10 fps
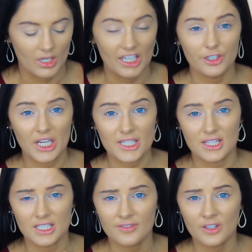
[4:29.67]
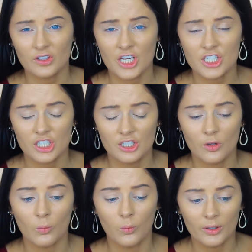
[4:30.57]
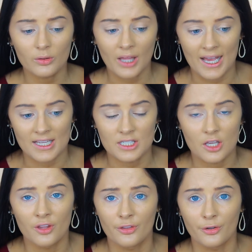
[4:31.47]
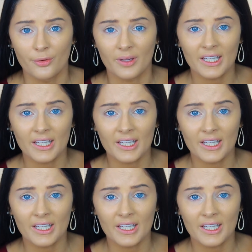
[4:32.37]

And you guys, this foundation will last through